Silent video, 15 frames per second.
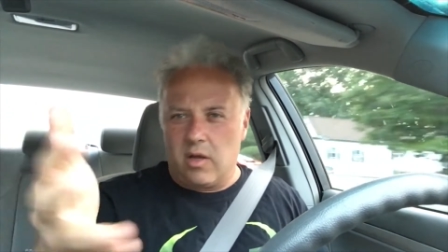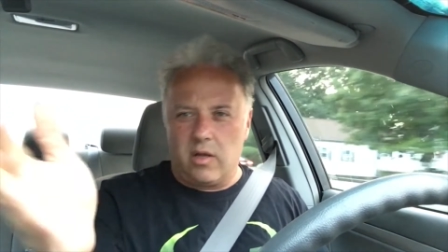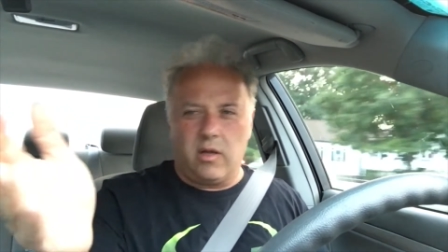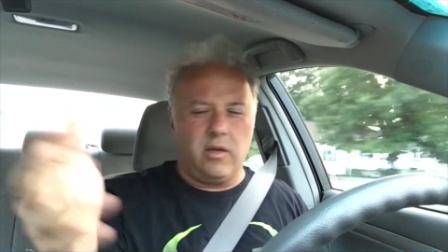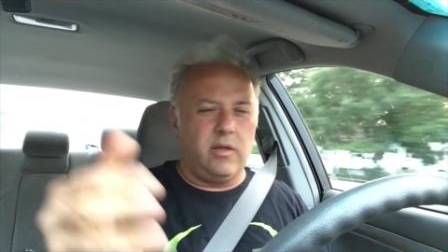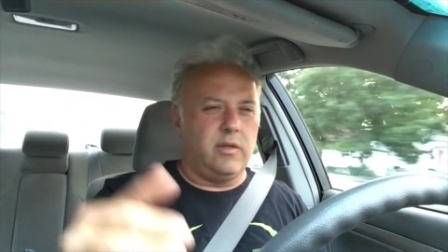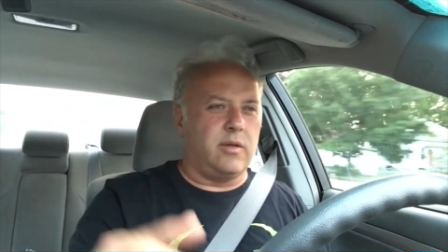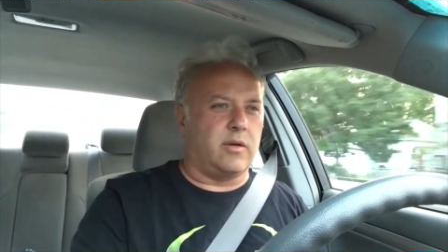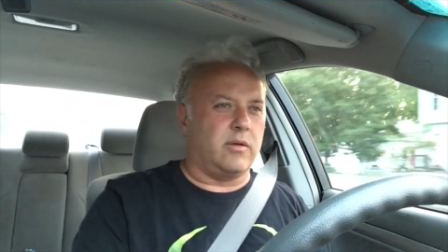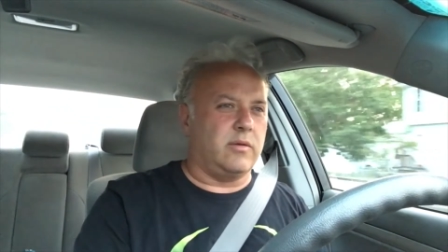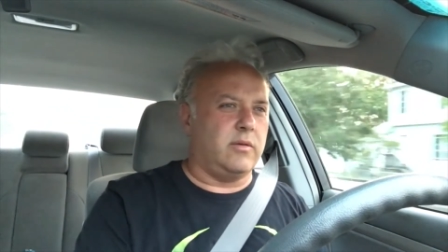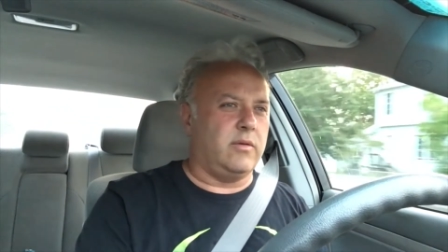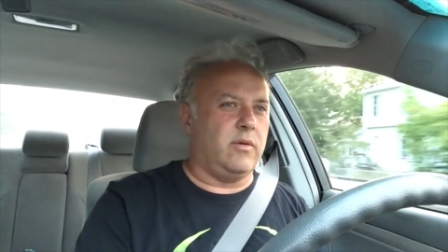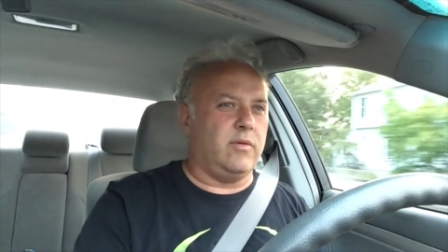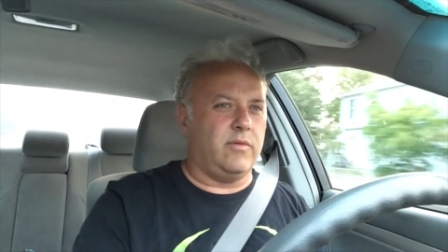leader
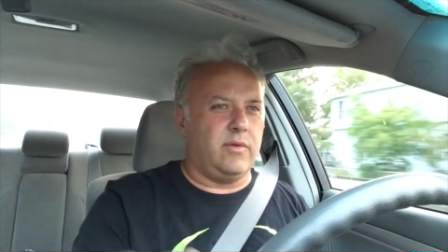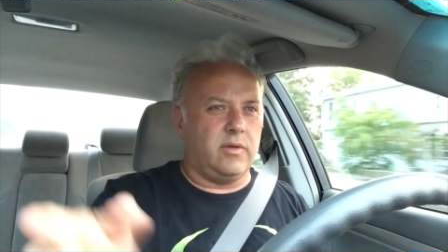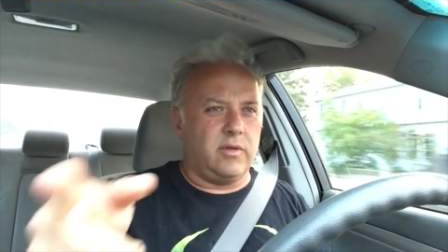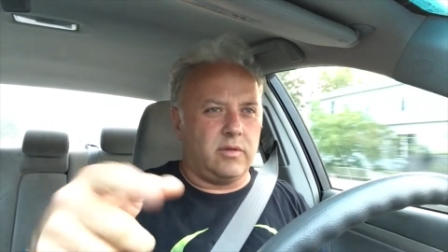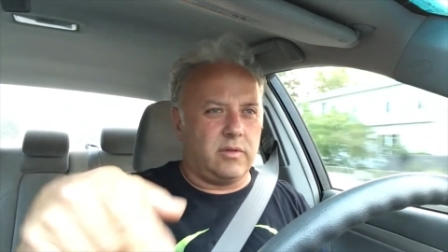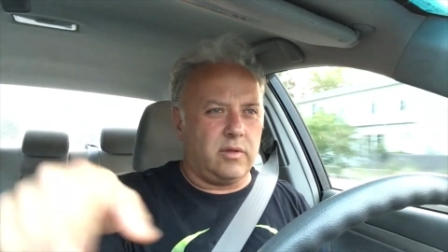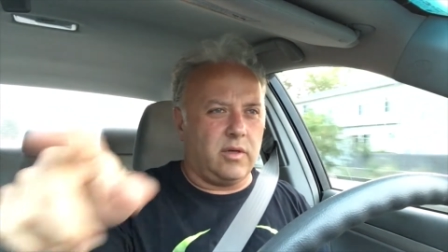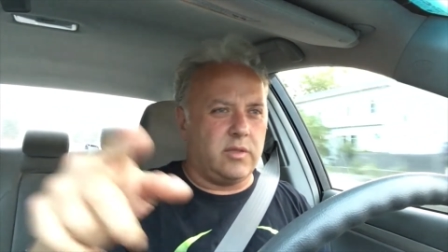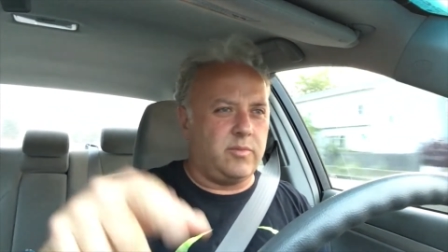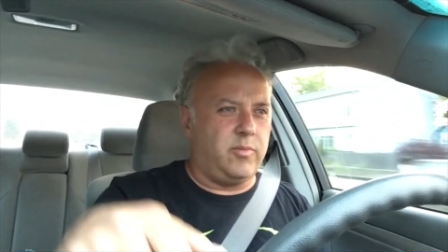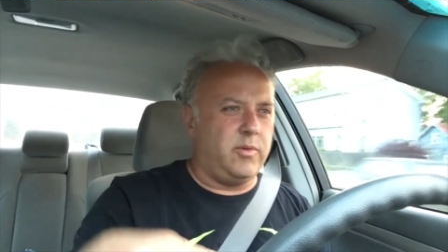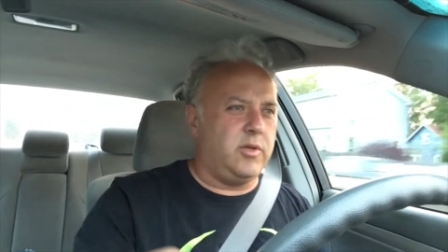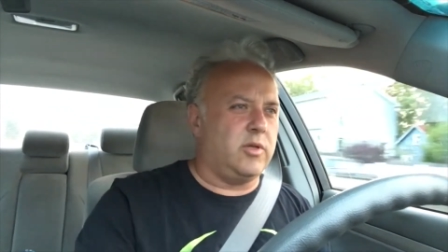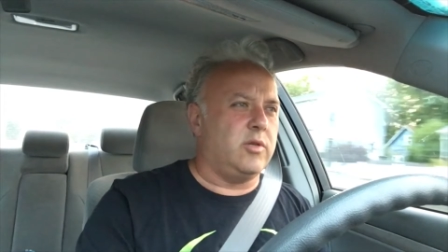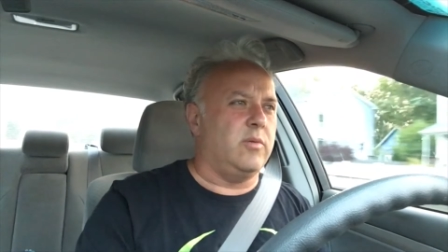of the
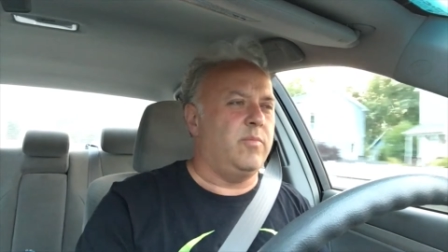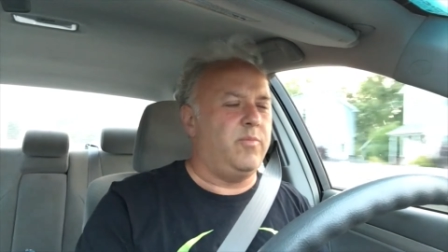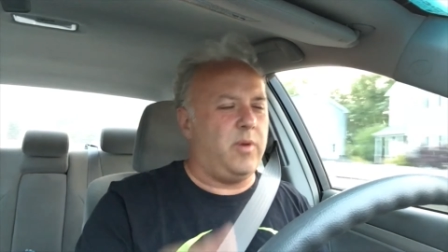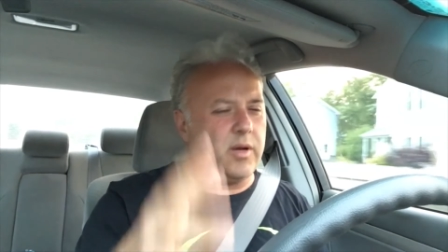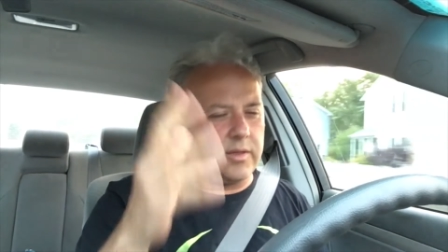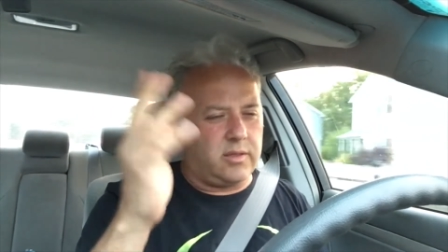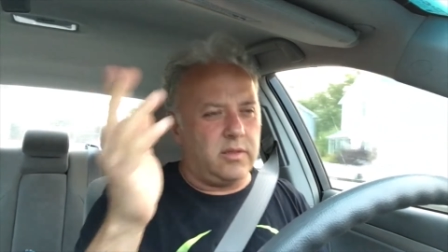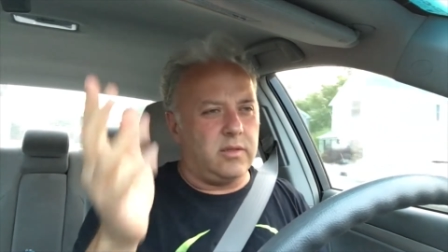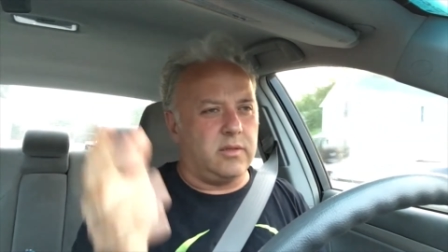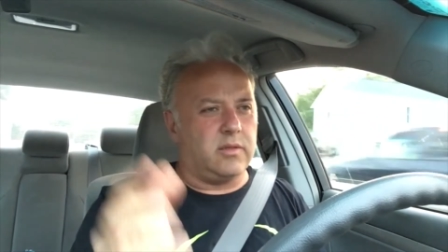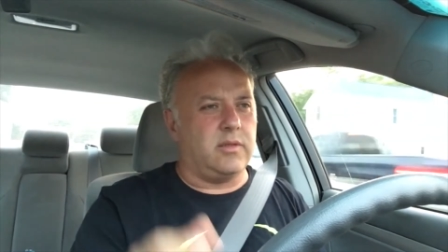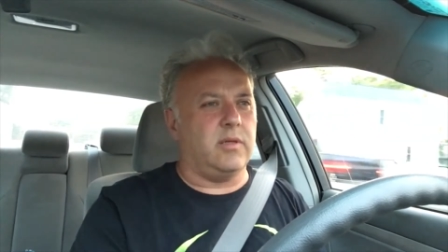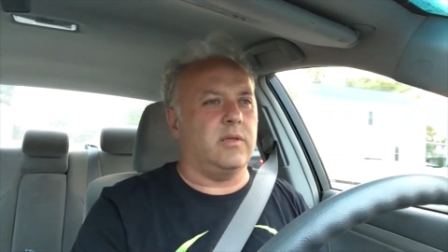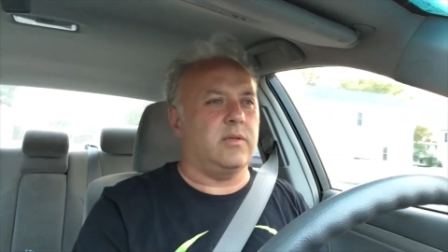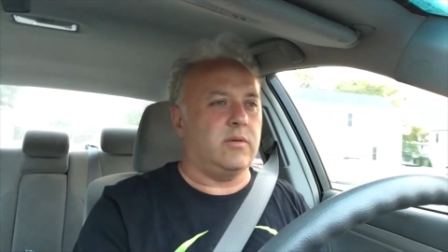expedition party
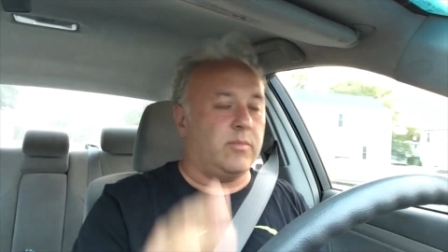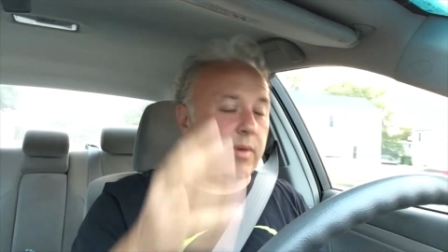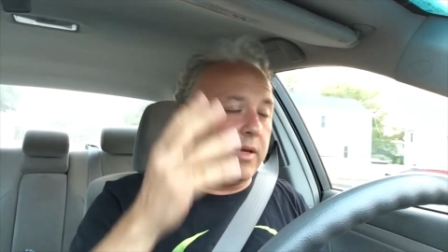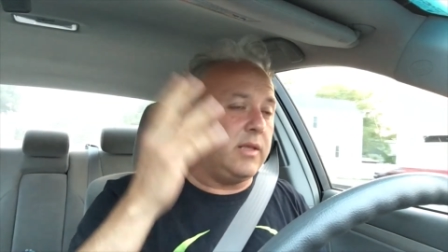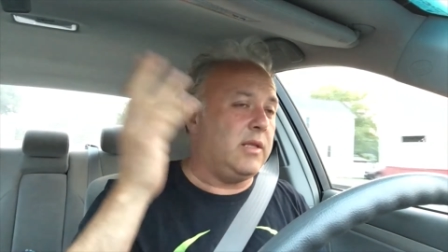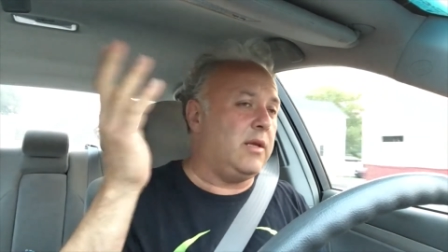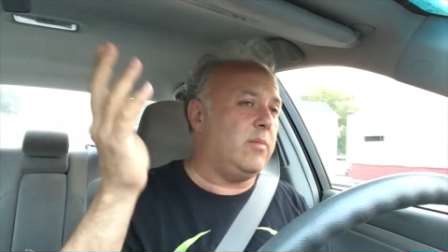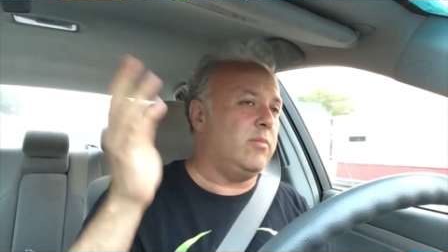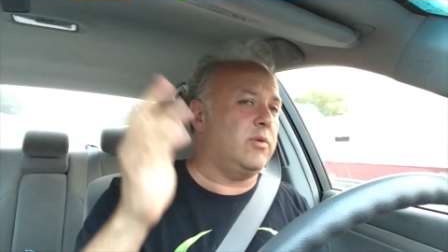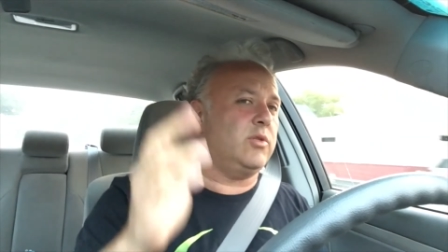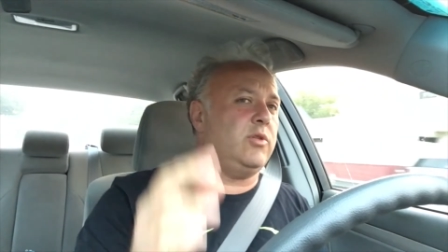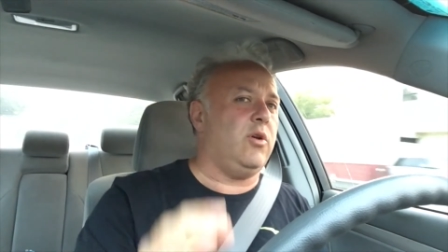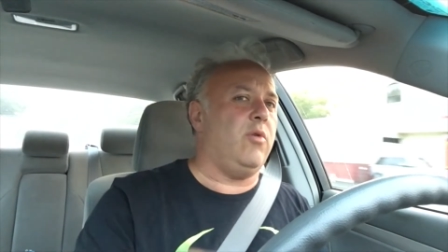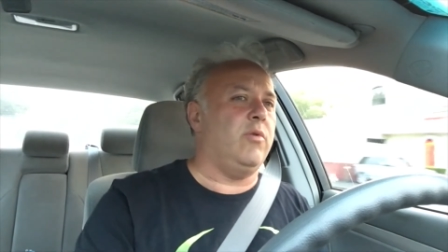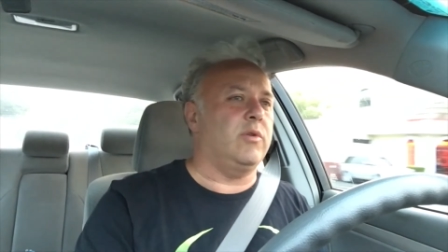says my name is
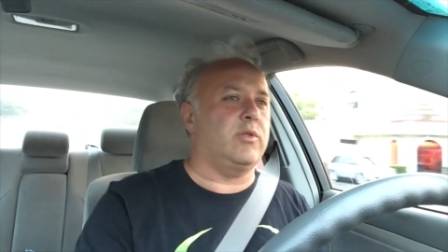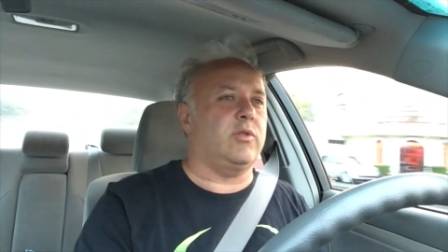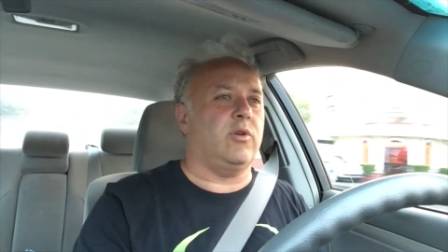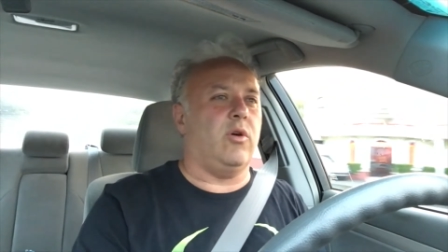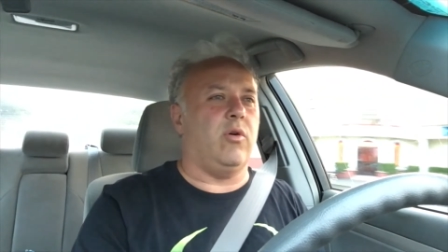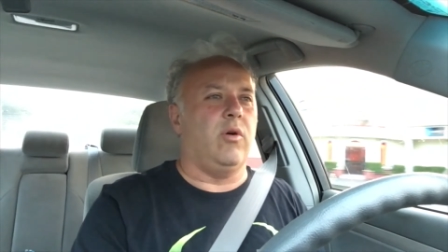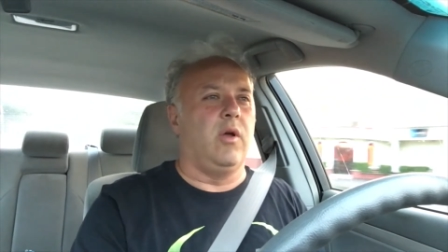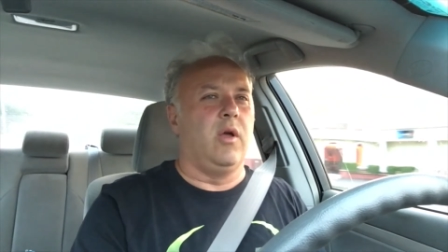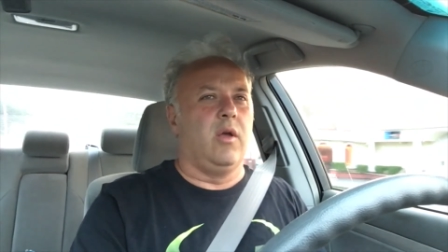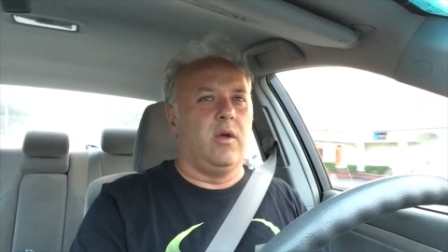so and so